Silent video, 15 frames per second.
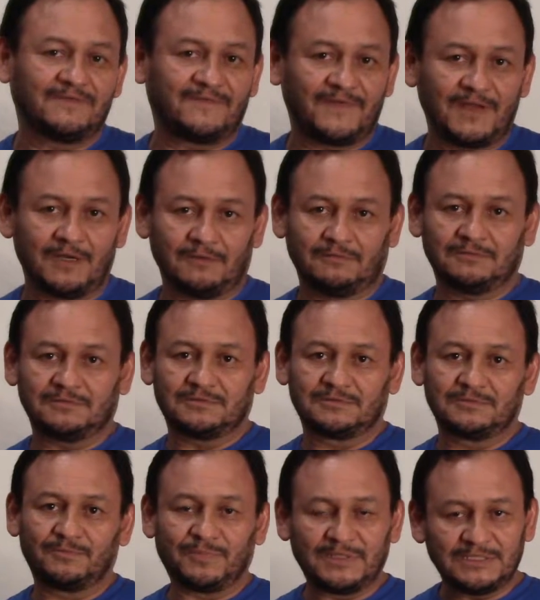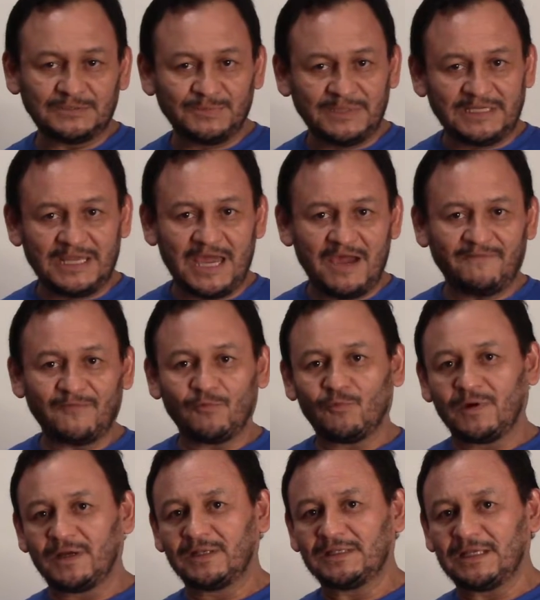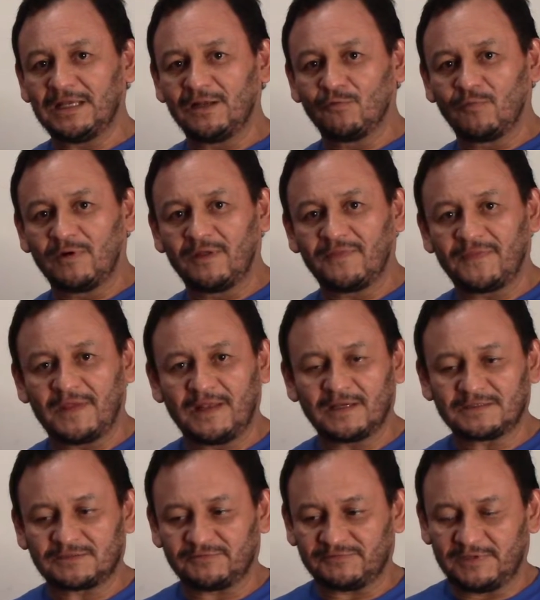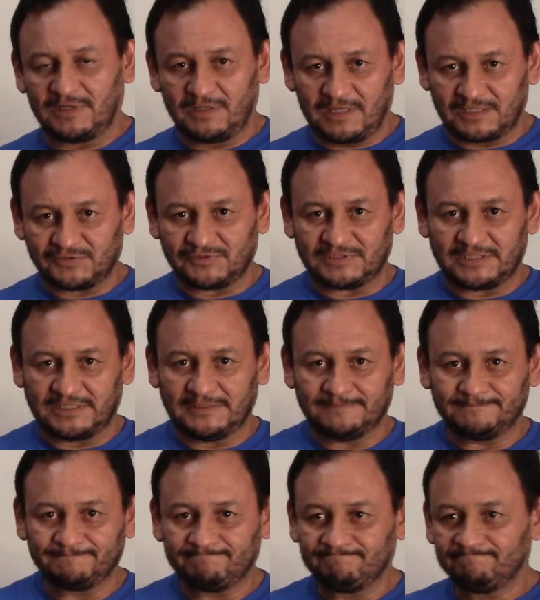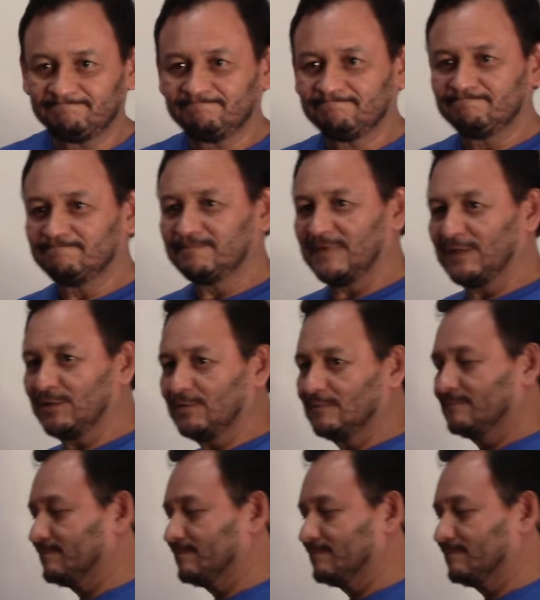flows. Please be careful when dealing with electricity. Thank you.